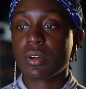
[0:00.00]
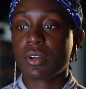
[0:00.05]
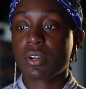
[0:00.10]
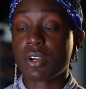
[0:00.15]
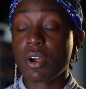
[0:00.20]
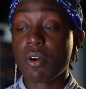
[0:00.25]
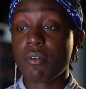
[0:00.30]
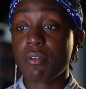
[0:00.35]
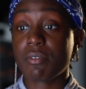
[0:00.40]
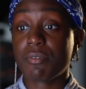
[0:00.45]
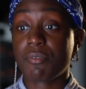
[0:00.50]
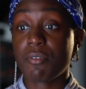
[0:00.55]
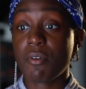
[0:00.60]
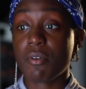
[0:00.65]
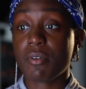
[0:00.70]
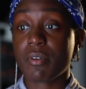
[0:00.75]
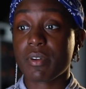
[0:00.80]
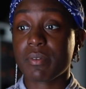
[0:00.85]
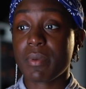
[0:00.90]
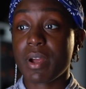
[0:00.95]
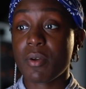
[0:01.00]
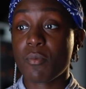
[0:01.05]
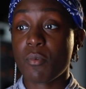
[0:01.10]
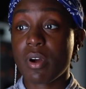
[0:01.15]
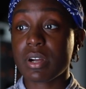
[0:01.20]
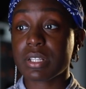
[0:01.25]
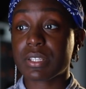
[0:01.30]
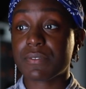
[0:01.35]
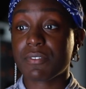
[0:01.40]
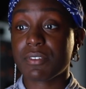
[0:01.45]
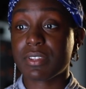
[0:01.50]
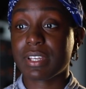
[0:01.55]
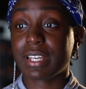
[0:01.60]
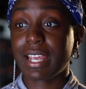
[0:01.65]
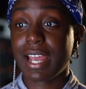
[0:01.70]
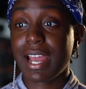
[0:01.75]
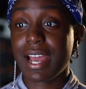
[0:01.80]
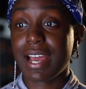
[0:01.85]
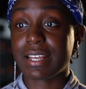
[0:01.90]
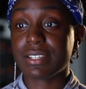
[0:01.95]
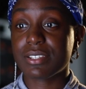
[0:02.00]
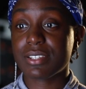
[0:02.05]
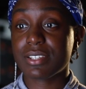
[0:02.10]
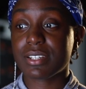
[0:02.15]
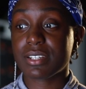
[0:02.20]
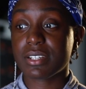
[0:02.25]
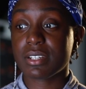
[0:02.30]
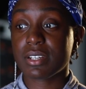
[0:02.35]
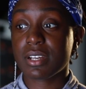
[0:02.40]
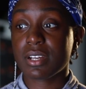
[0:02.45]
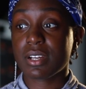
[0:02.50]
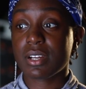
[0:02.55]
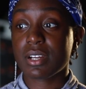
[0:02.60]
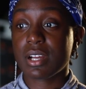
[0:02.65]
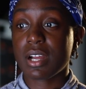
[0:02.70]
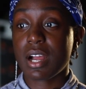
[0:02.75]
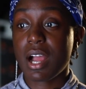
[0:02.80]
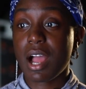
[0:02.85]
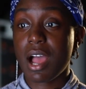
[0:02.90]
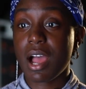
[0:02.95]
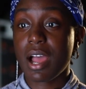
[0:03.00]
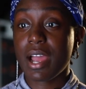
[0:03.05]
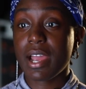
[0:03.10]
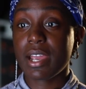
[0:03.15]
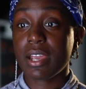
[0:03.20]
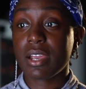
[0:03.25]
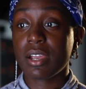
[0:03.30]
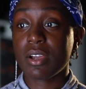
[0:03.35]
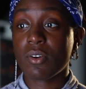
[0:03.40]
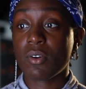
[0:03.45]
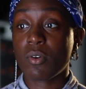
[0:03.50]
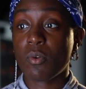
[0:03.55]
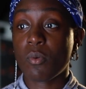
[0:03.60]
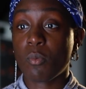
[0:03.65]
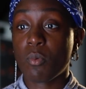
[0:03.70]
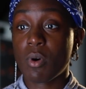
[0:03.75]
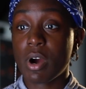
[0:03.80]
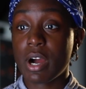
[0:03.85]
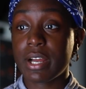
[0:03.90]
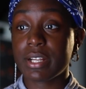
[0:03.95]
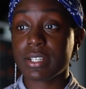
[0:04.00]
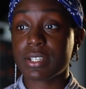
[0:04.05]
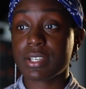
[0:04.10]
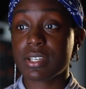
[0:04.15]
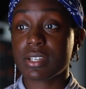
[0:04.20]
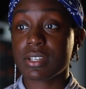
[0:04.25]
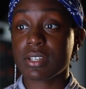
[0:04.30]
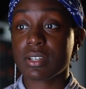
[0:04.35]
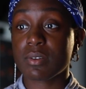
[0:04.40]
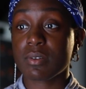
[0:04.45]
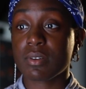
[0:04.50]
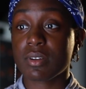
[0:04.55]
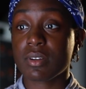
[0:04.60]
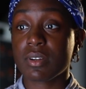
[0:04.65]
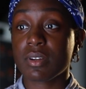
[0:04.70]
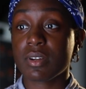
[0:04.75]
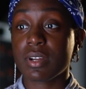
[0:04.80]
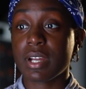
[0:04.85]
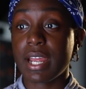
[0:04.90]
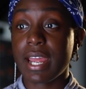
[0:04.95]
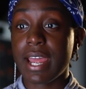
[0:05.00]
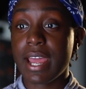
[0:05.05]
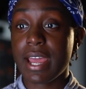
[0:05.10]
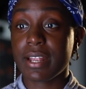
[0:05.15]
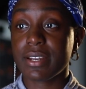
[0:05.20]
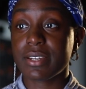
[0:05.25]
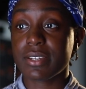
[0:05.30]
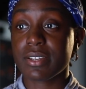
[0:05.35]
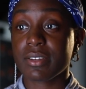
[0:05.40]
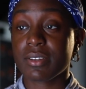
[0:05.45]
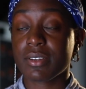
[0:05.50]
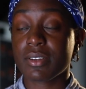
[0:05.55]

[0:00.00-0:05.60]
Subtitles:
Going forward, my wants for the cast. I want Ed.